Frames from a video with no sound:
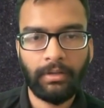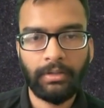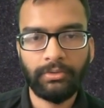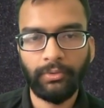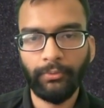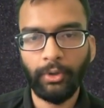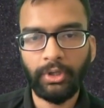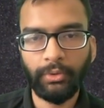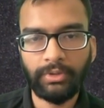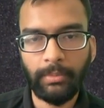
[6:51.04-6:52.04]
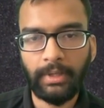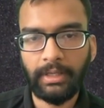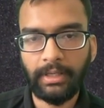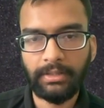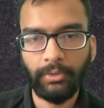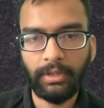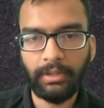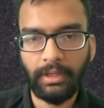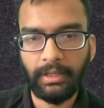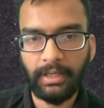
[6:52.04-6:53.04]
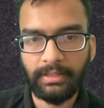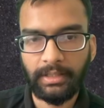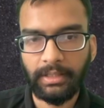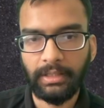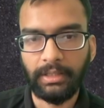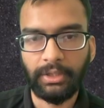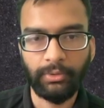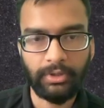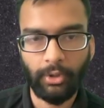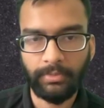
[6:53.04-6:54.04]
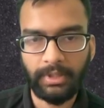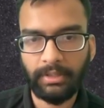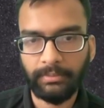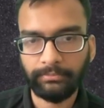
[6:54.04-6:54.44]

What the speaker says: So what user builder is doing, it has a user object,